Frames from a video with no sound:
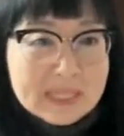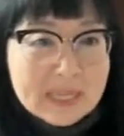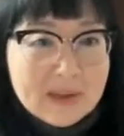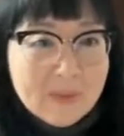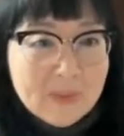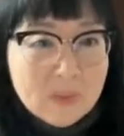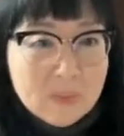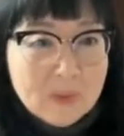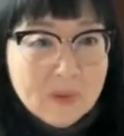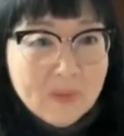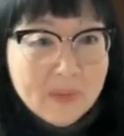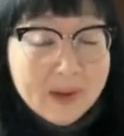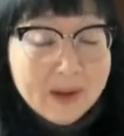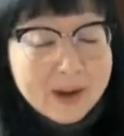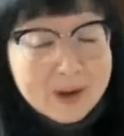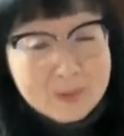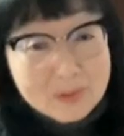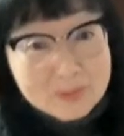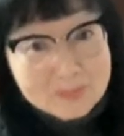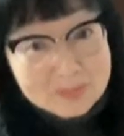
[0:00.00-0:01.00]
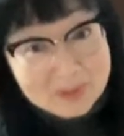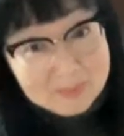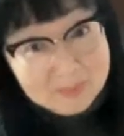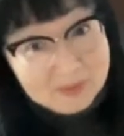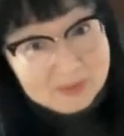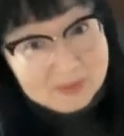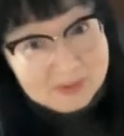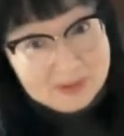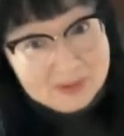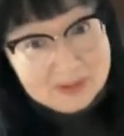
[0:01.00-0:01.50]
And the one that I
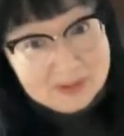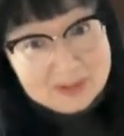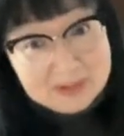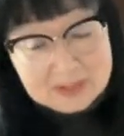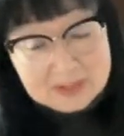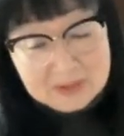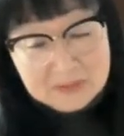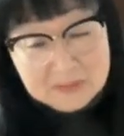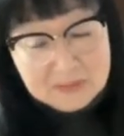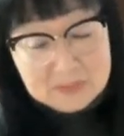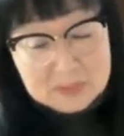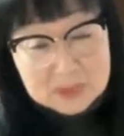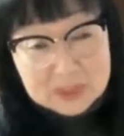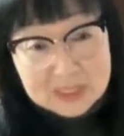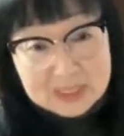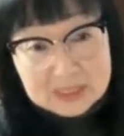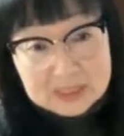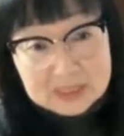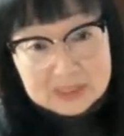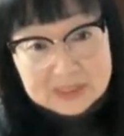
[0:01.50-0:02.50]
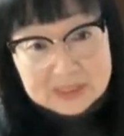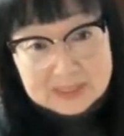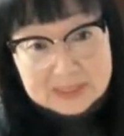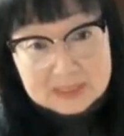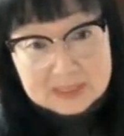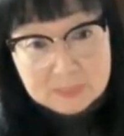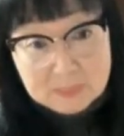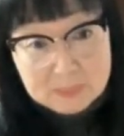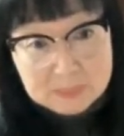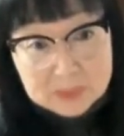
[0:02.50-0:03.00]
remember from childhood
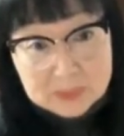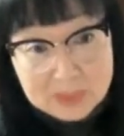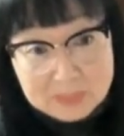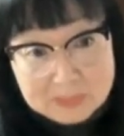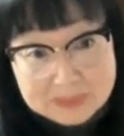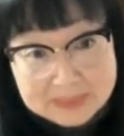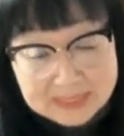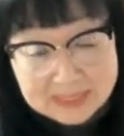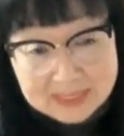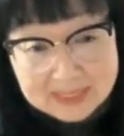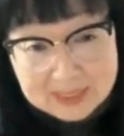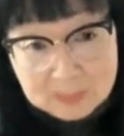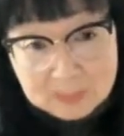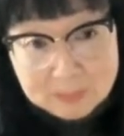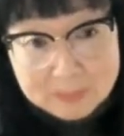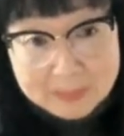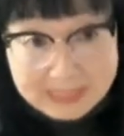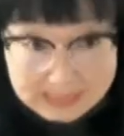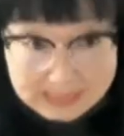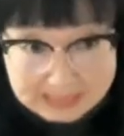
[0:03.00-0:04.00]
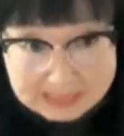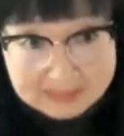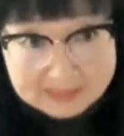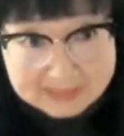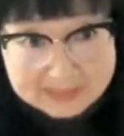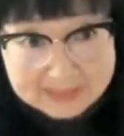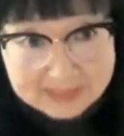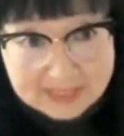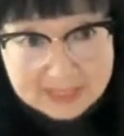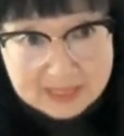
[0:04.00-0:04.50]
is Japanese Canadian
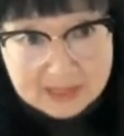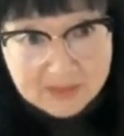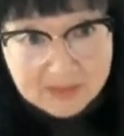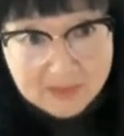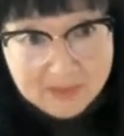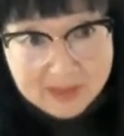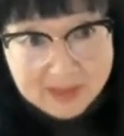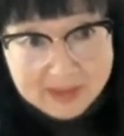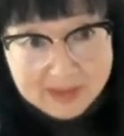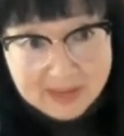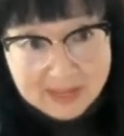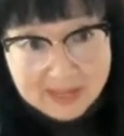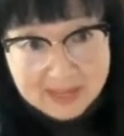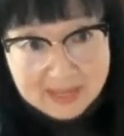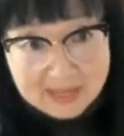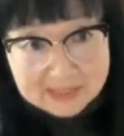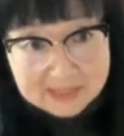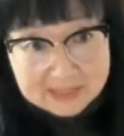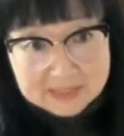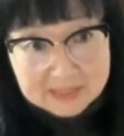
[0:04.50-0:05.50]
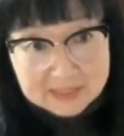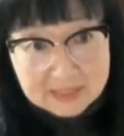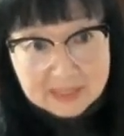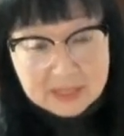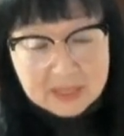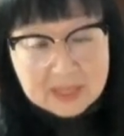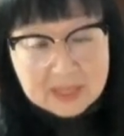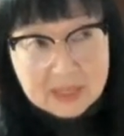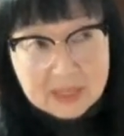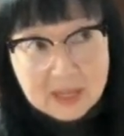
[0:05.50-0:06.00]
picnics that had
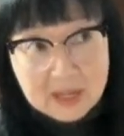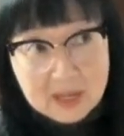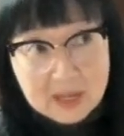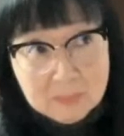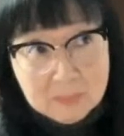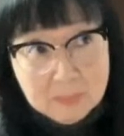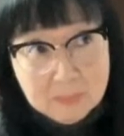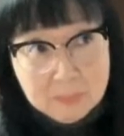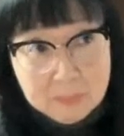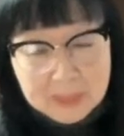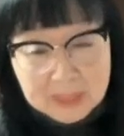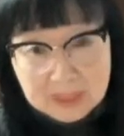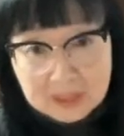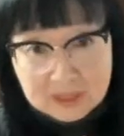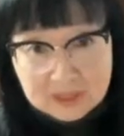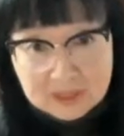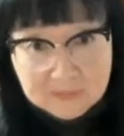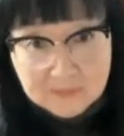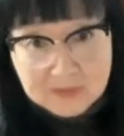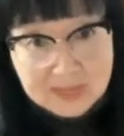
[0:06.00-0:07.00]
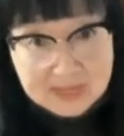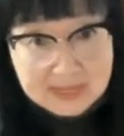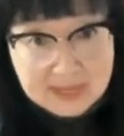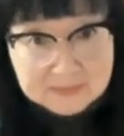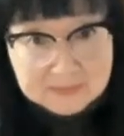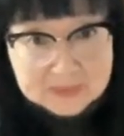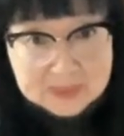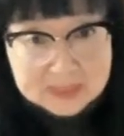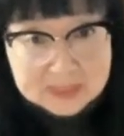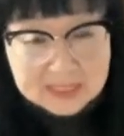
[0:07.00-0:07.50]
a bucket of
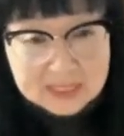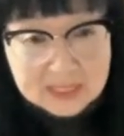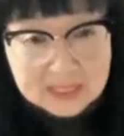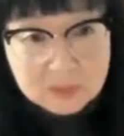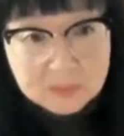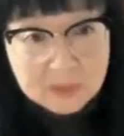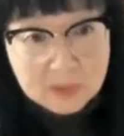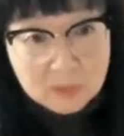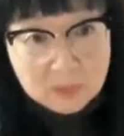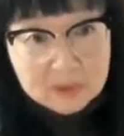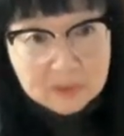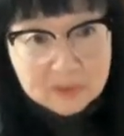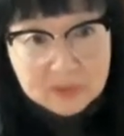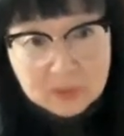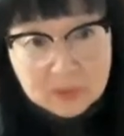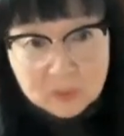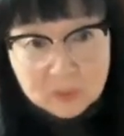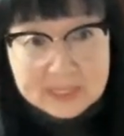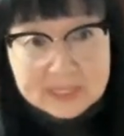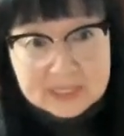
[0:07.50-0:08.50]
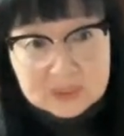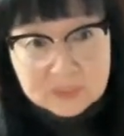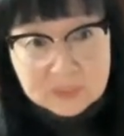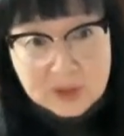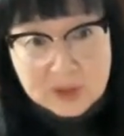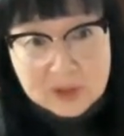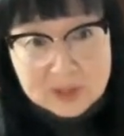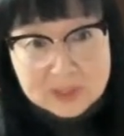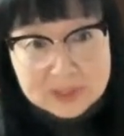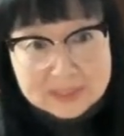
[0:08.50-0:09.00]
KFC, but with the rice
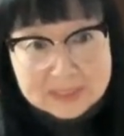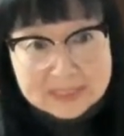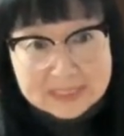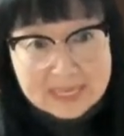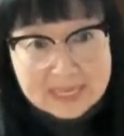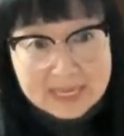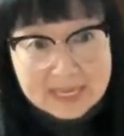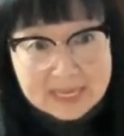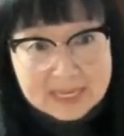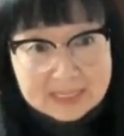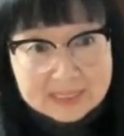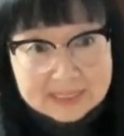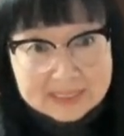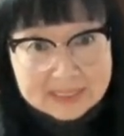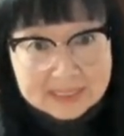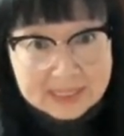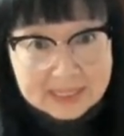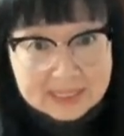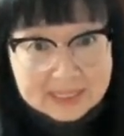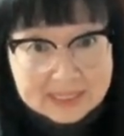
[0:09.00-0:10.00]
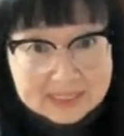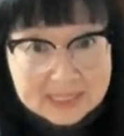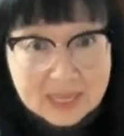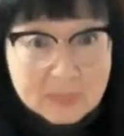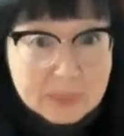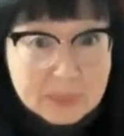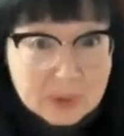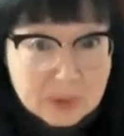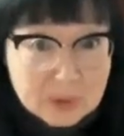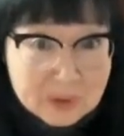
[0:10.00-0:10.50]
balls and
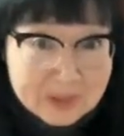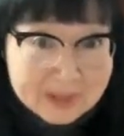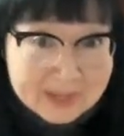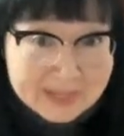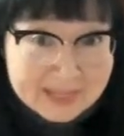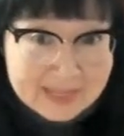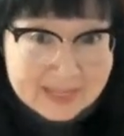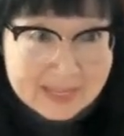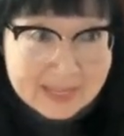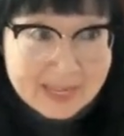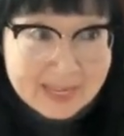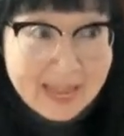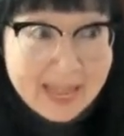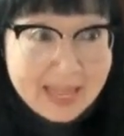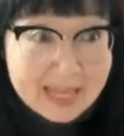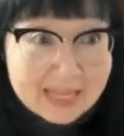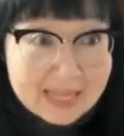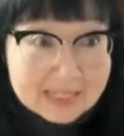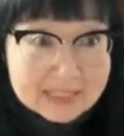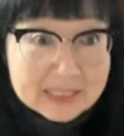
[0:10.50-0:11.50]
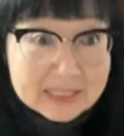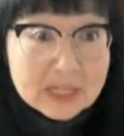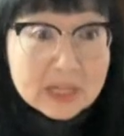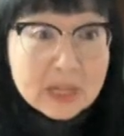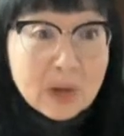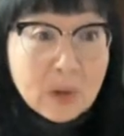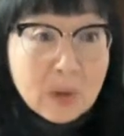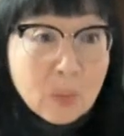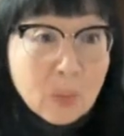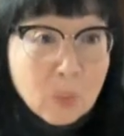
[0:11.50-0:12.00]
tamagoyaki and
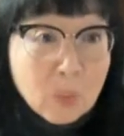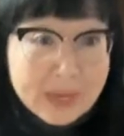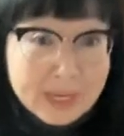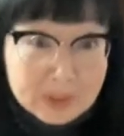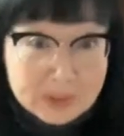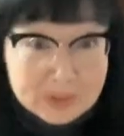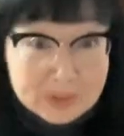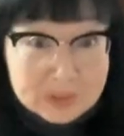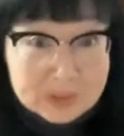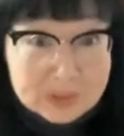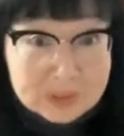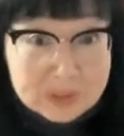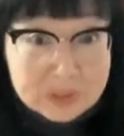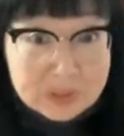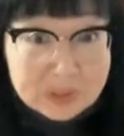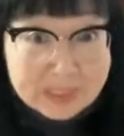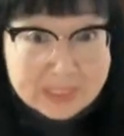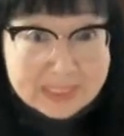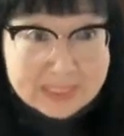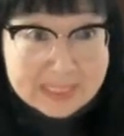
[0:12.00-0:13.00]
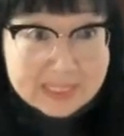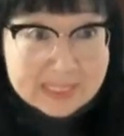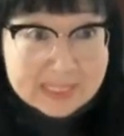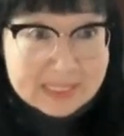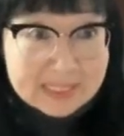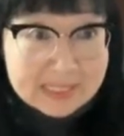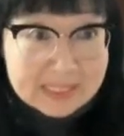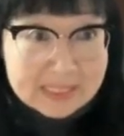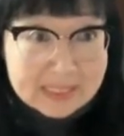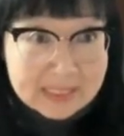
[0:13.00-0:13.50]
wieners cooked
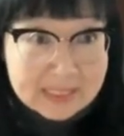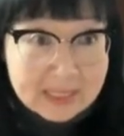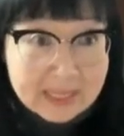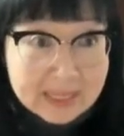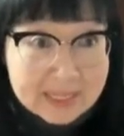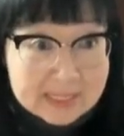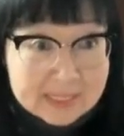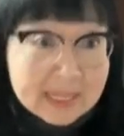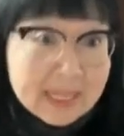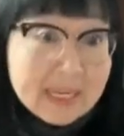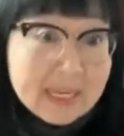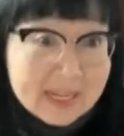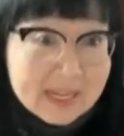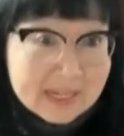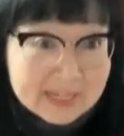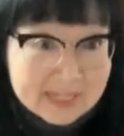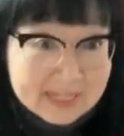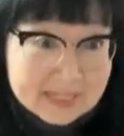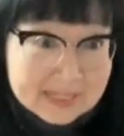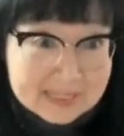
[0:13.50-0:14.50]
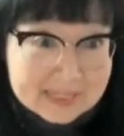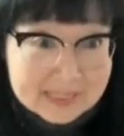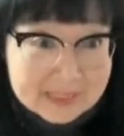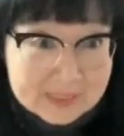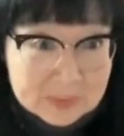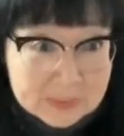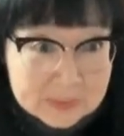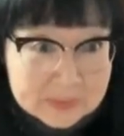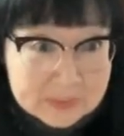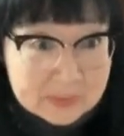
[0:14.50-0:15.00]
in like a teriyaki.
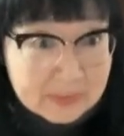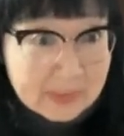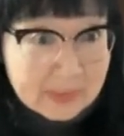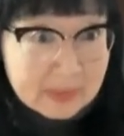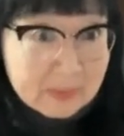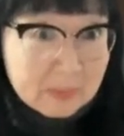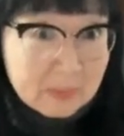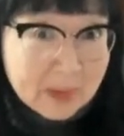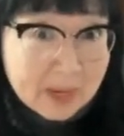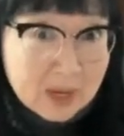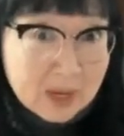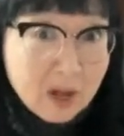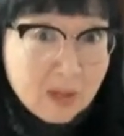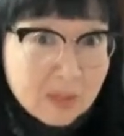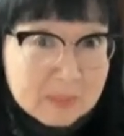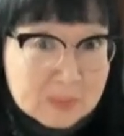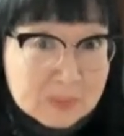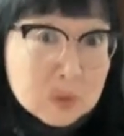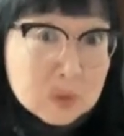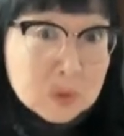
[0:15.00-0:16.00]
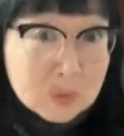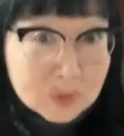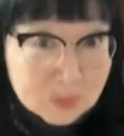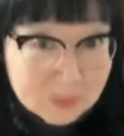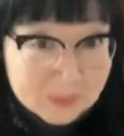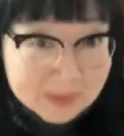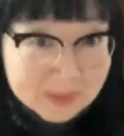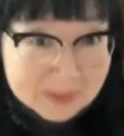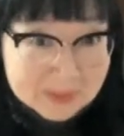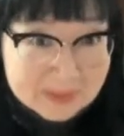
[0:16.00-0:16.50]
So I call them
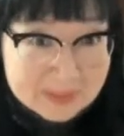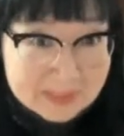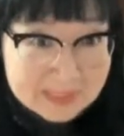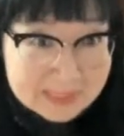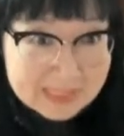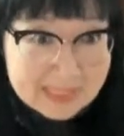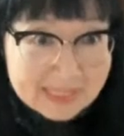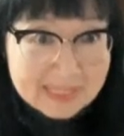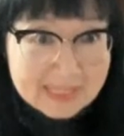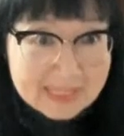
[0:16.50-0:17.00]
shoyu wieners.